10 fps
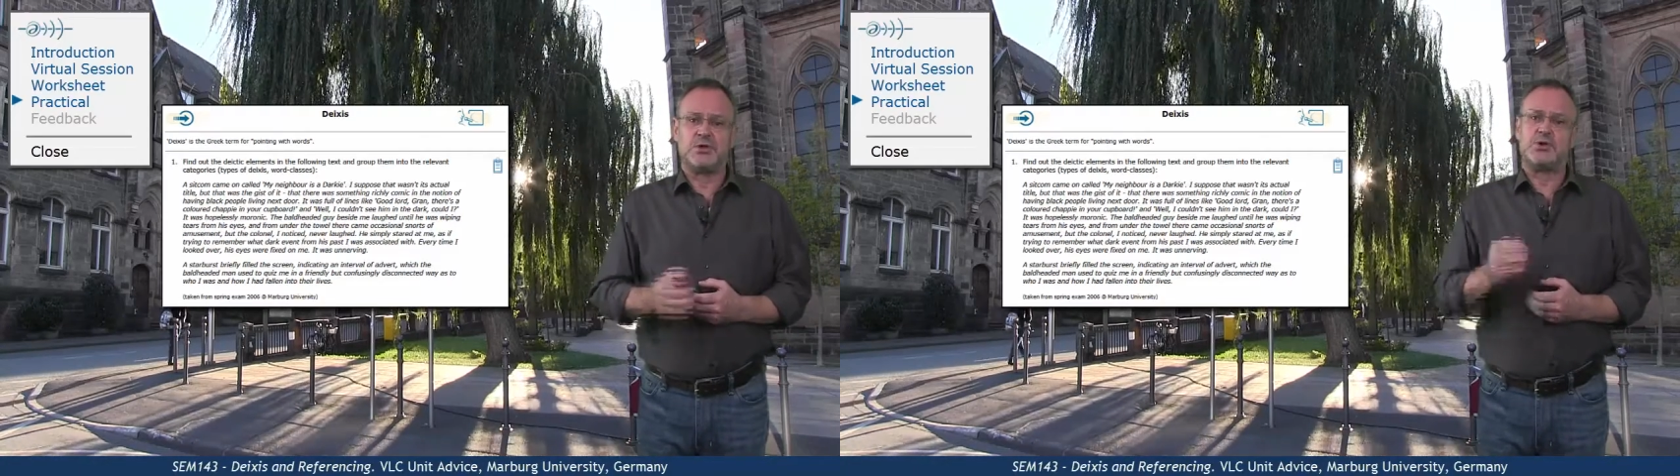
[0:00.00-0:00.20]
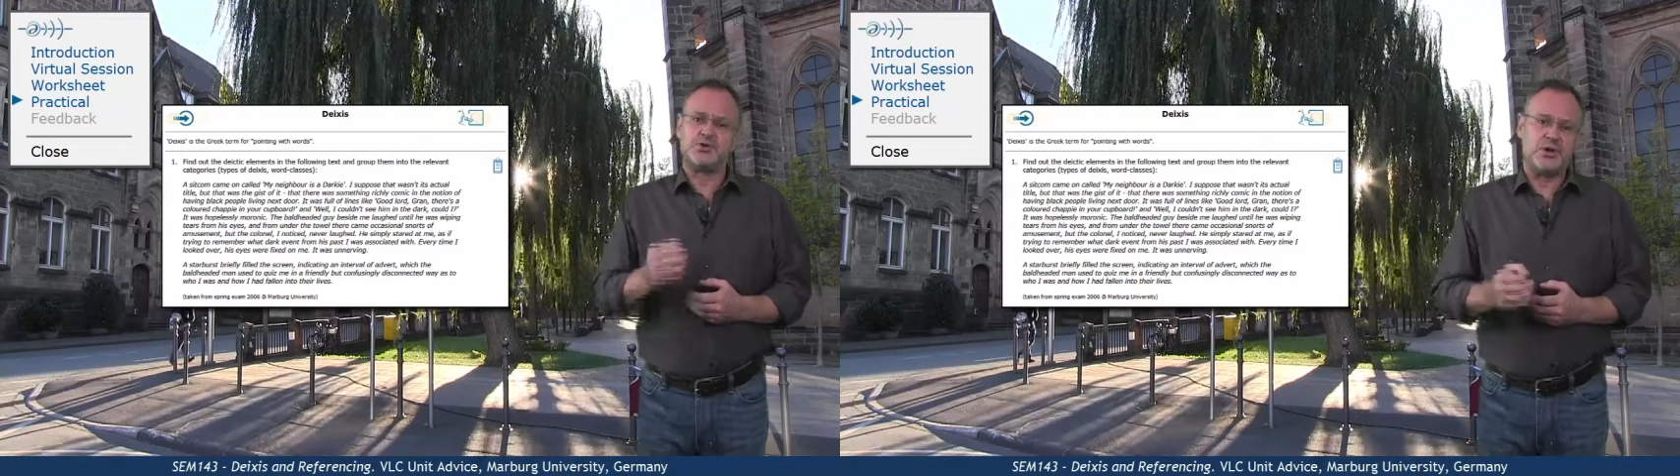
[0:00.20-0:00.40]

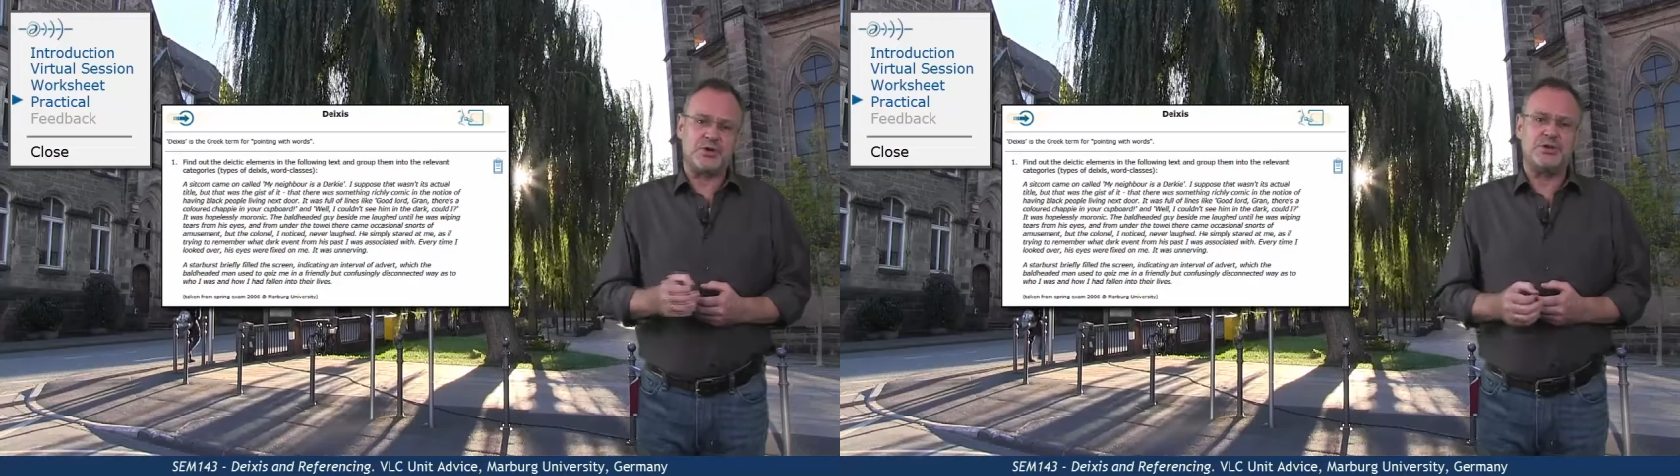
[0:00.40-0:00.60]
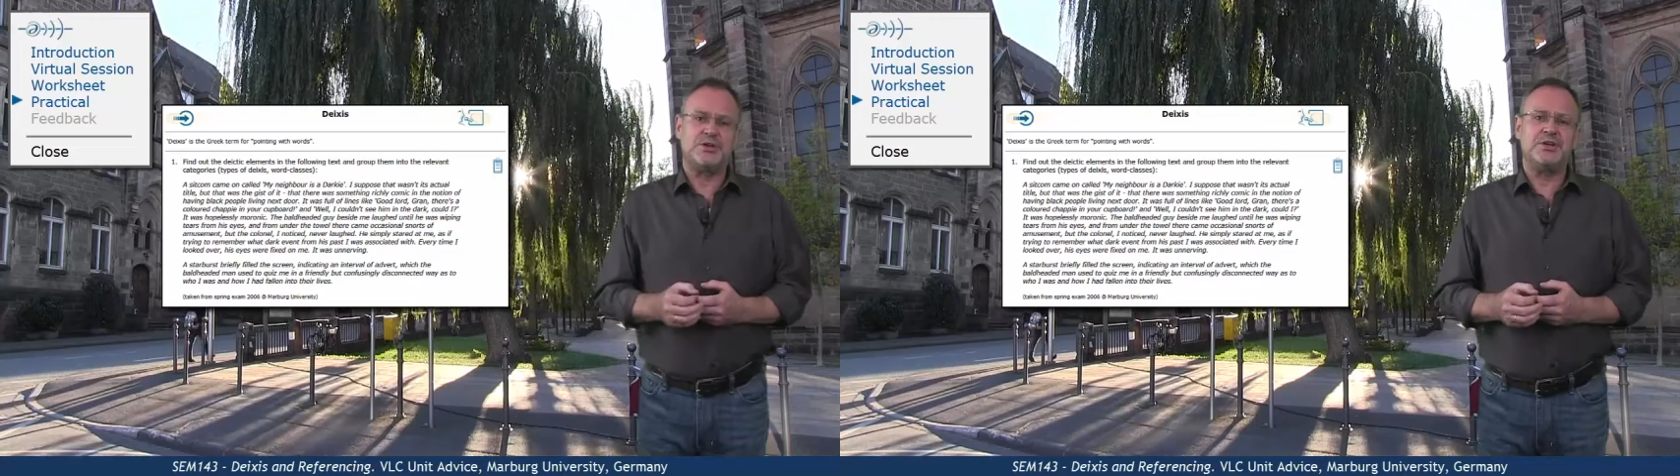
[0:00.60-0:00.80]

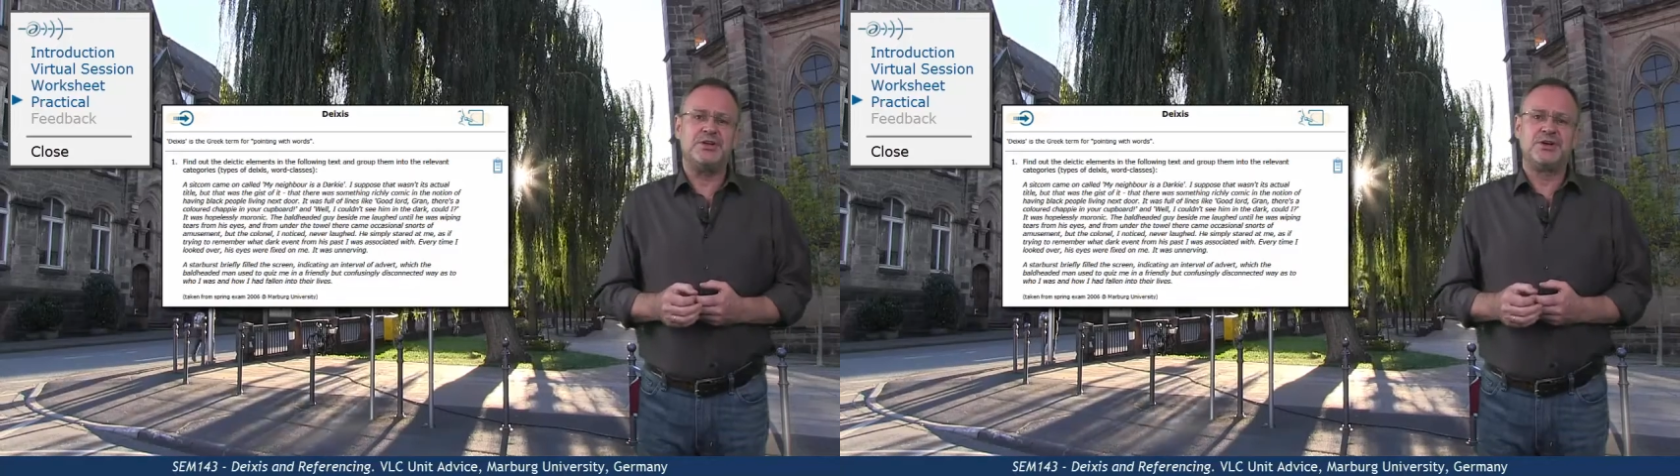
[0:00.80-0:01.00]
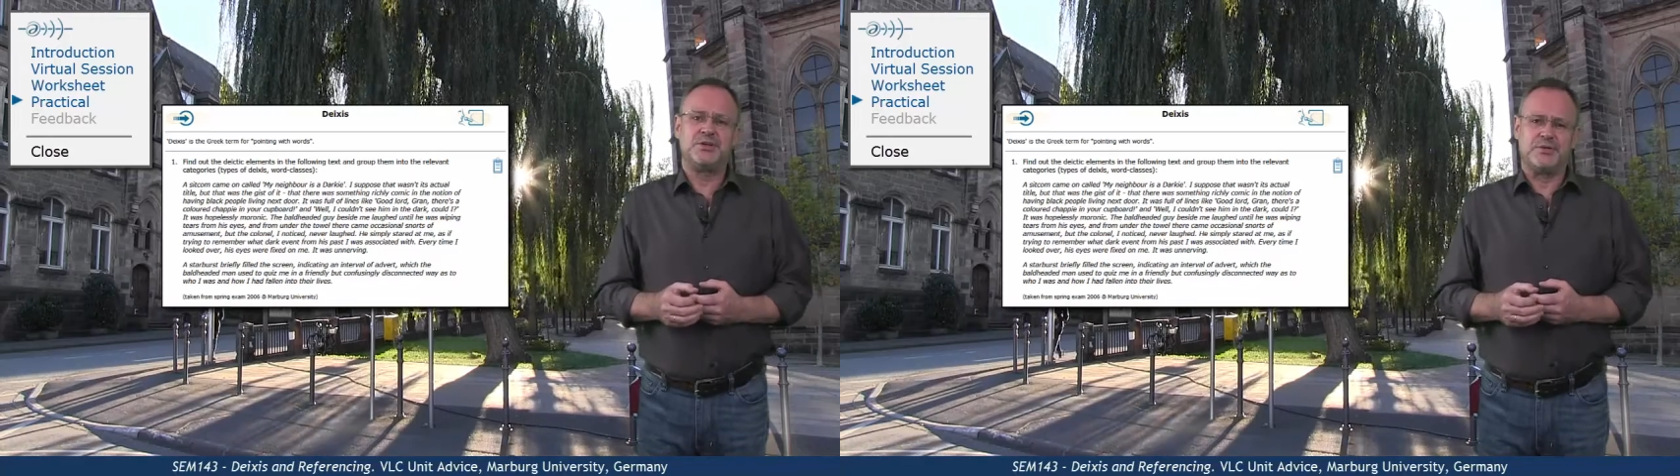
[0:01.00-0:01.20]
Certainly,
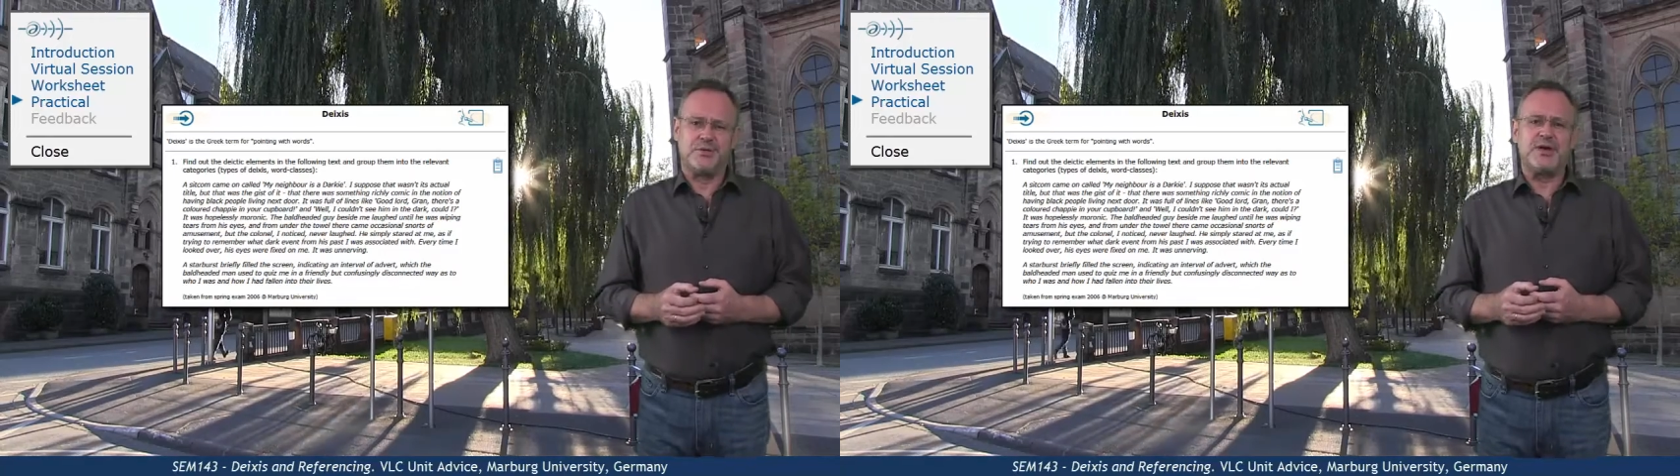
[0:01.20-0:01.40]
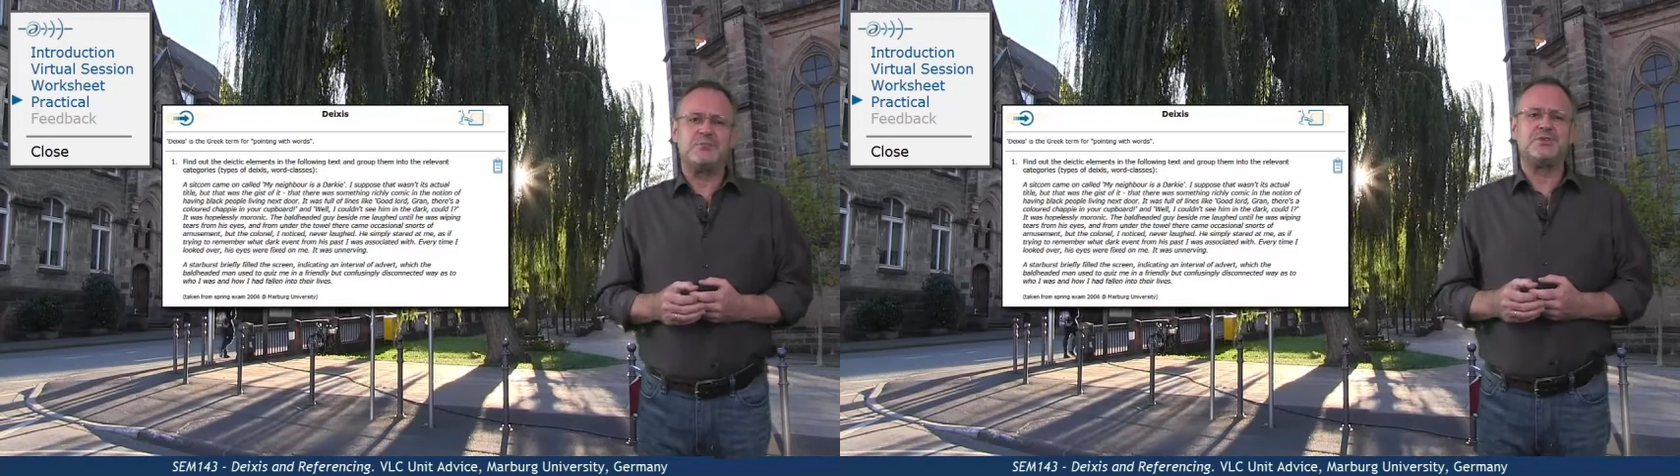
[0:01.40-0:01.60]
the right